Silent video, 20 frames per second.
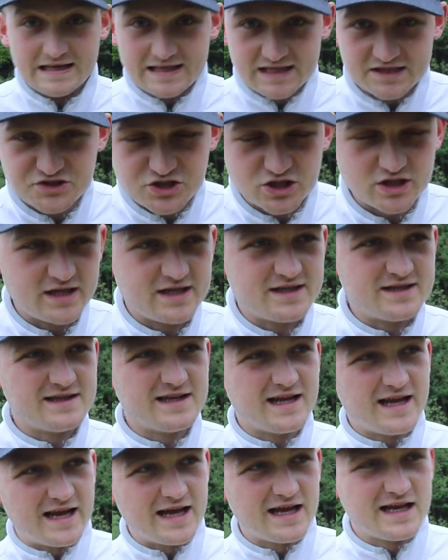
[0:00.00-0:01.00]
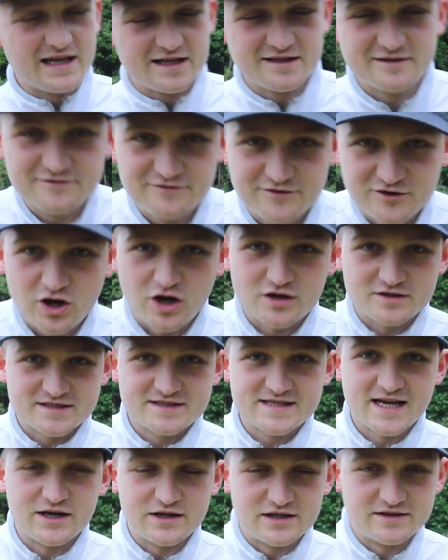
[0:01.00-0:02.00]
literally nearly forgot to
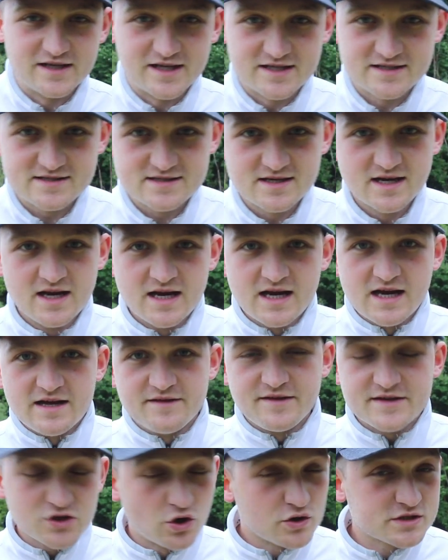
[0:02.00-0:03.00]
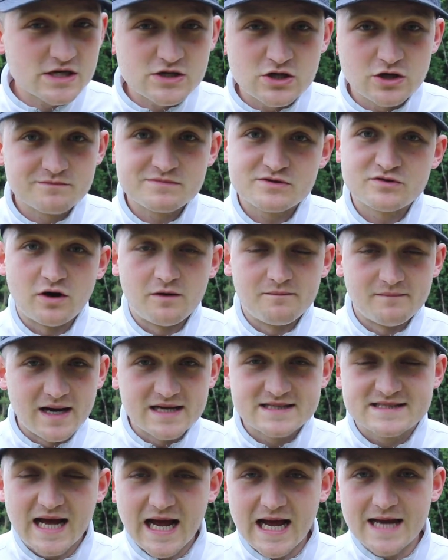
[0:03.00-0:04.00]
tell you this. This also comes from
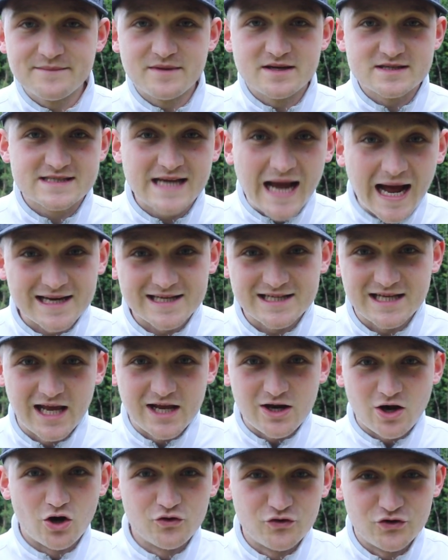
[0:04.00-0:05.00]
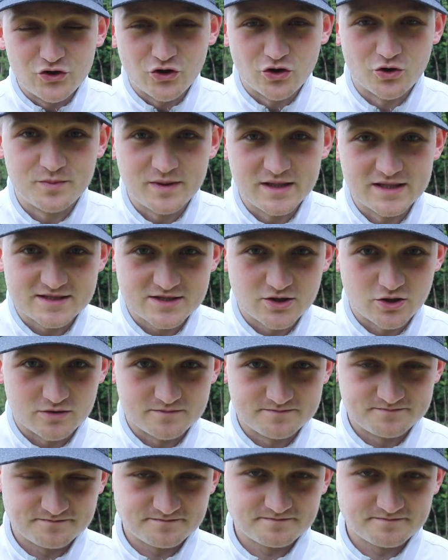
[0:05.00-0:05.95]
my time as caddying on the European Tour.